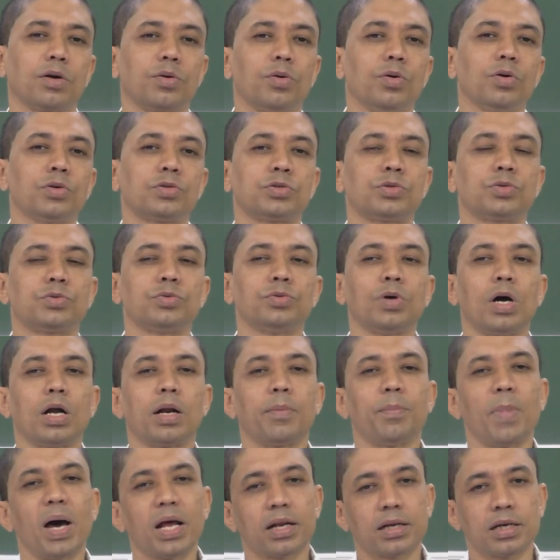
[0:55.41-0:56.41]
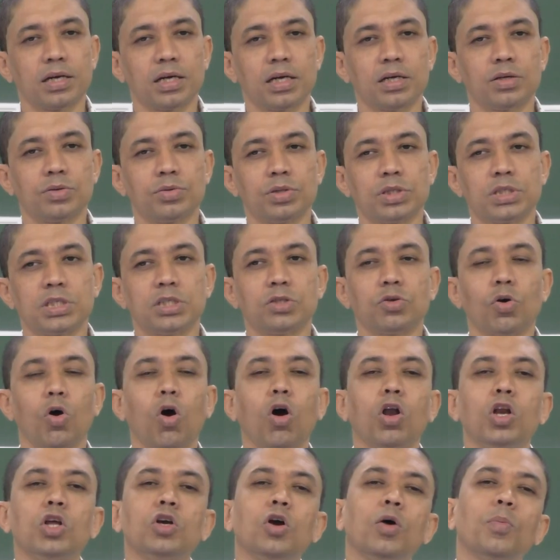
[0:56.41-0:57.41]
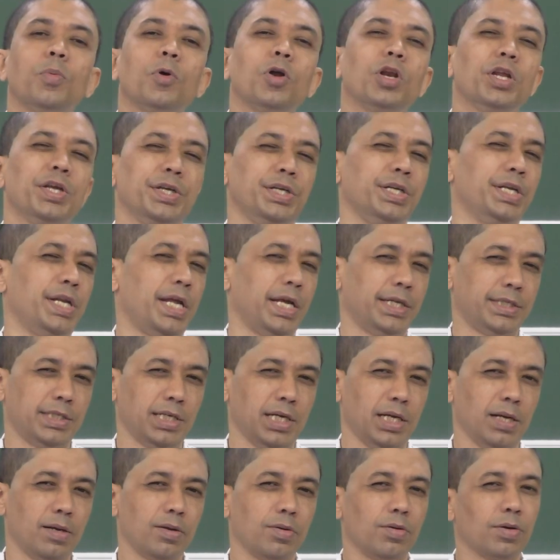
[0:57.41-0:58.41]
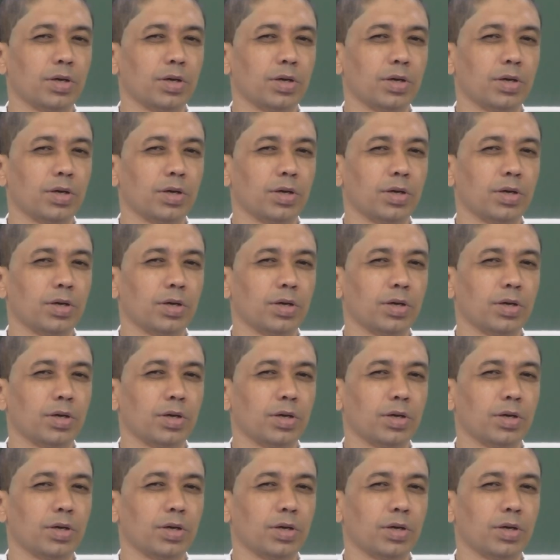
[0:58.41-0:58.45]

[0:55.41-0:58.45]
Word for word: goes to a market which is oligopoly in nature